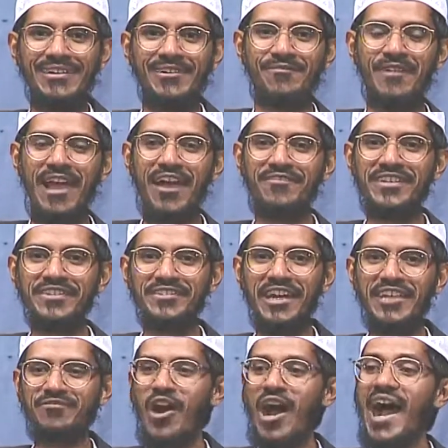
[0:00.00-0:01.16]
where I have discussed
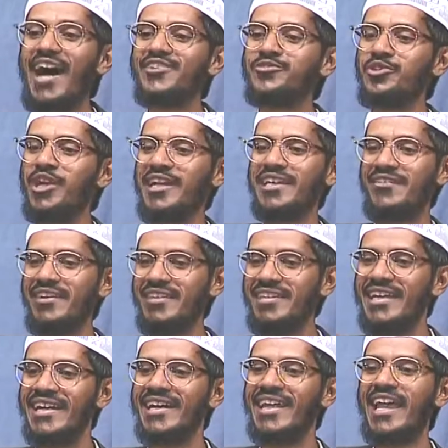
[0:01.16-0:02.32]
for hours together with
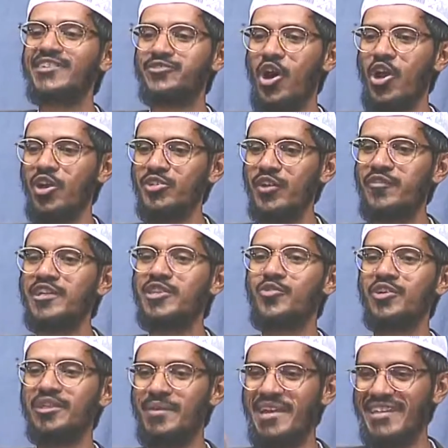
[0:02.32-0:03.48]
great scholars of
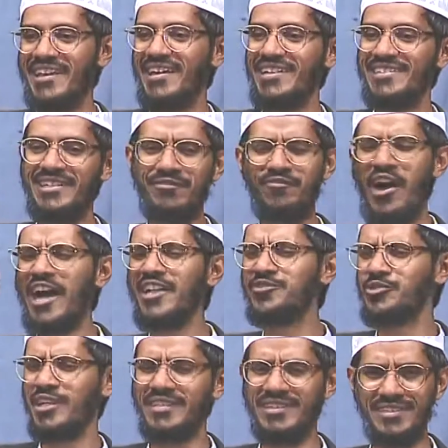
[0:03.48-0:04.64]
Hinduism and other religion, for hours
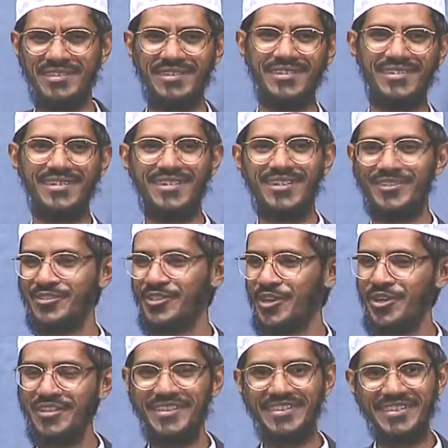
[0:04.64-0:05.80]
together.
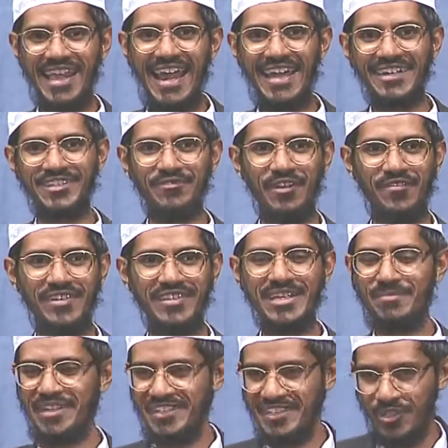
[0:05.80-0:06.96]
So there are answers for everything, but
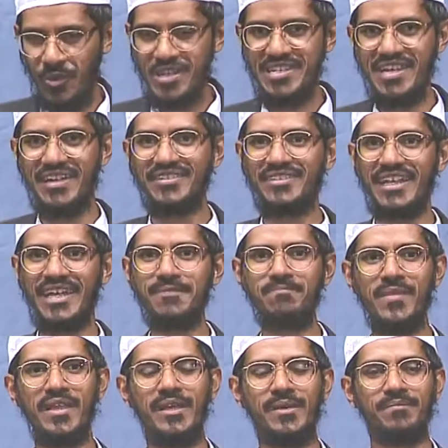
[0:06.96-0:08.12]
this is a question answer time.
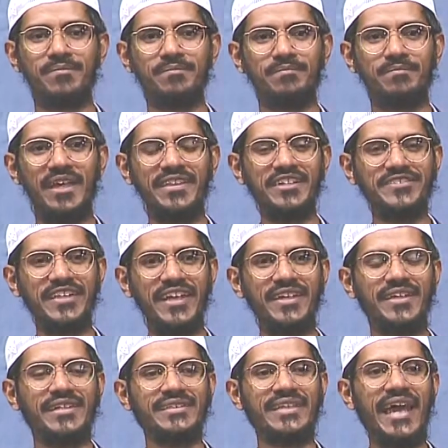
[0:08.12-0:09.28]
Whether said
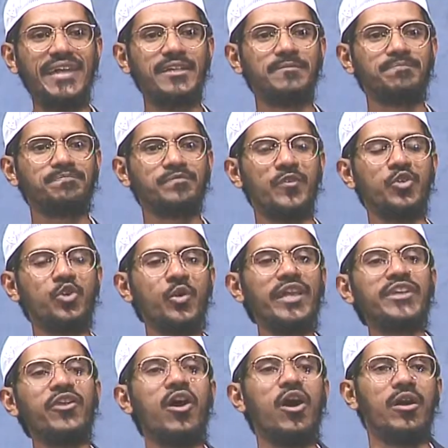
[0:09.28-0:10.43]
that you eat
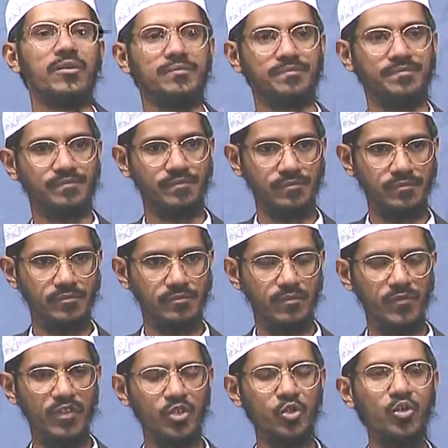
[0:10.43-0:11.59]
raw,
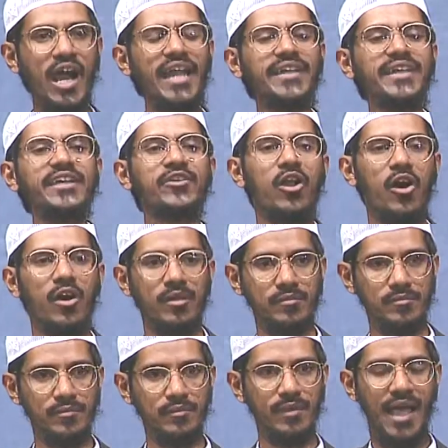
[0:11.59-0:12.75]
you can't eat raw.
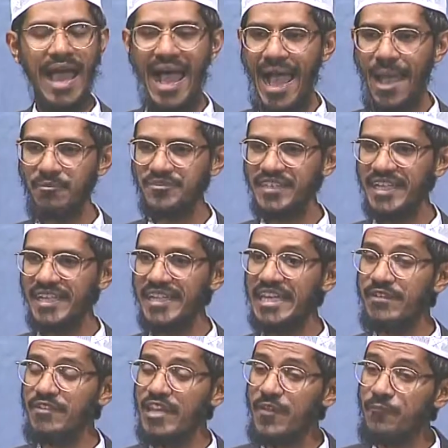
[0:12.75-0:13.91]
I am saying
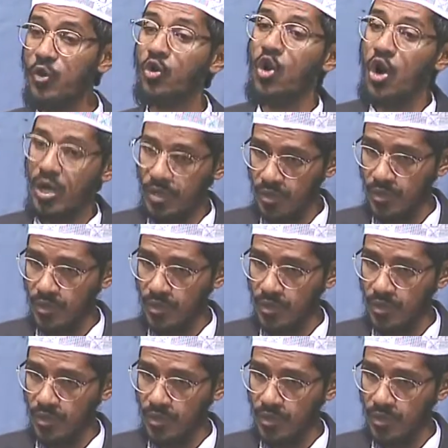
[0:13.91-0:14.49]
even if you cook